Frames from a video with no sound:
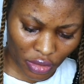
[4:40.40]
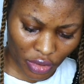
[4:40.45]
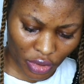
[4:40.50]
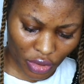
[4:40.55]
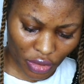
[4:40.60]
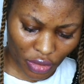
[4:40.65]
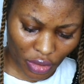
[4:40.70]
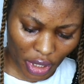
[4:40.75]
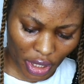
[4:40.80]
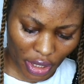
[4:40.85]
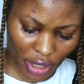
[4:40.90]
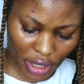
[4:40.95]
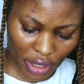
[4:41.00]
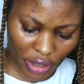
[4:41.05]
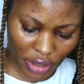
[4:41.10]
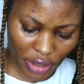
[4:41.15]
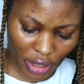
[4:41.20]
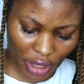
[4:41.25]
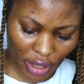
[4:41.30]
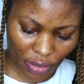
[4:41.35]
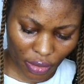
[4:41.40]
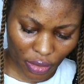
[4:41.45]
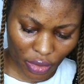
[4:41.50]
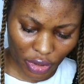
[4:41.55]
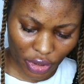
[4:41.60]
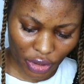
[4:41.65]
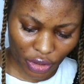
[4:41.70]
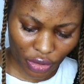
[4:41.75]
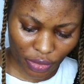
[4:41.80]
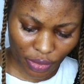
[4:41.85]
So I guess that
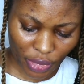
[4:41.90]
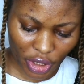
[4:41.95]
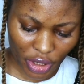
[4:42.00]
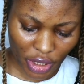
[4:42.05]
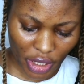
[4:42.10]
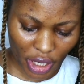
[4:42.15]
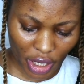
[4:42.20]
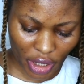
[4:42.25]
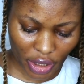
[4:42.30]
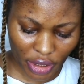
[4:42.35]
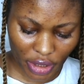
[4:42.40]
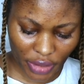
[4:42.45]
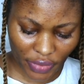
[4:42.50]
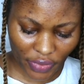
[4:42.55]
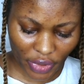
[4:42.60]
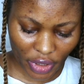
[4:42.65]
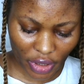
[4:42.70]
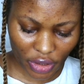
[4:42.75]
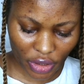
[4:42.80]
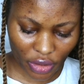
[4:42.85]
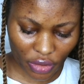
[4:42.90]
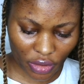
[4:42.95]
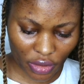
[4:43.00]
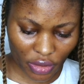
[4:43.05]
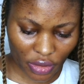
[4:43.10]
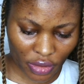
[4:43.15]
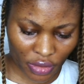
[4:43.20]
one should be the activator.